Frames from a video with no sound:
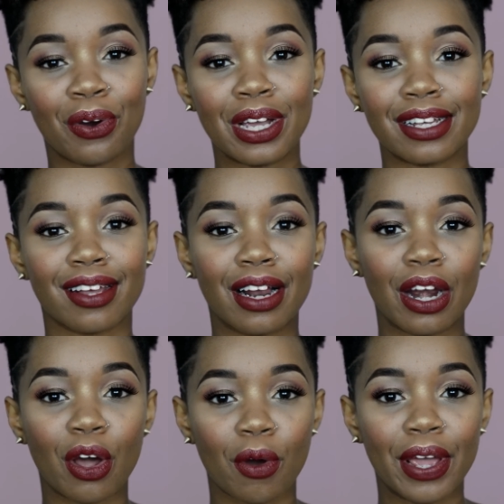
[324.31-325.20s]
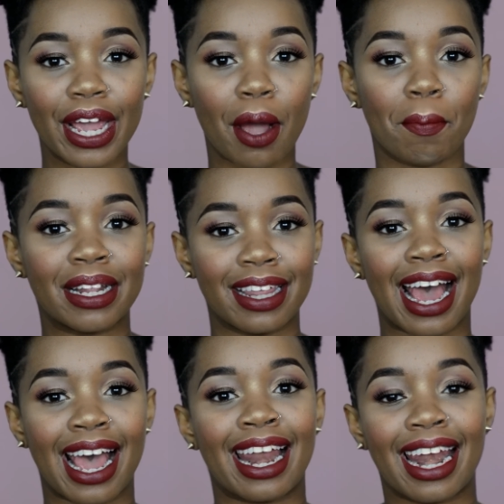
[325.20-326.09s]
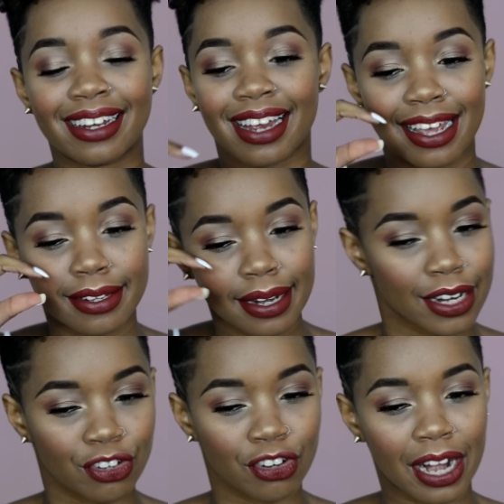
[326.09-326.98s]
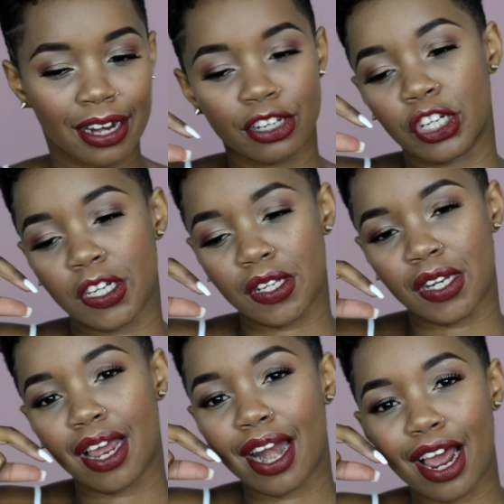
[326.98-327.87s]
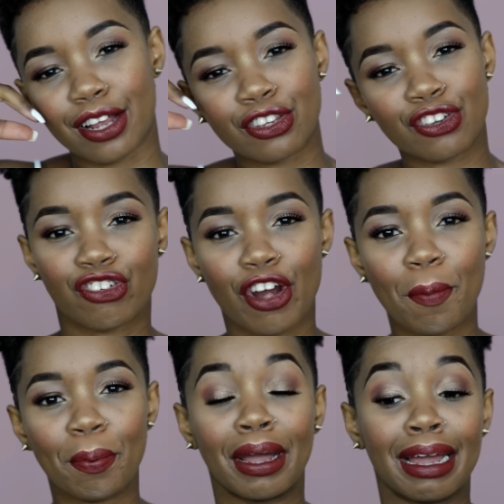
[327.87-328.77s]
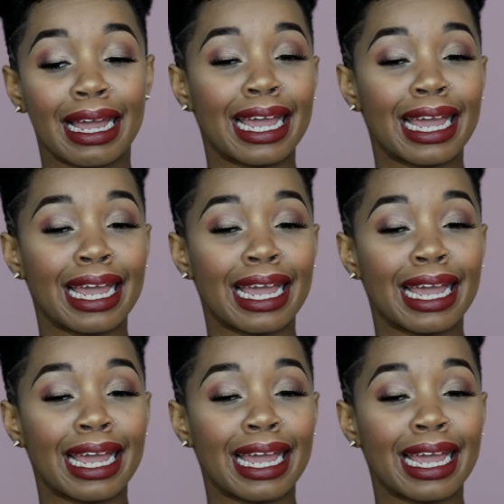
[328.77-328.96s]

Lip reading: who is glowing but their highlighter is literally just in a strip.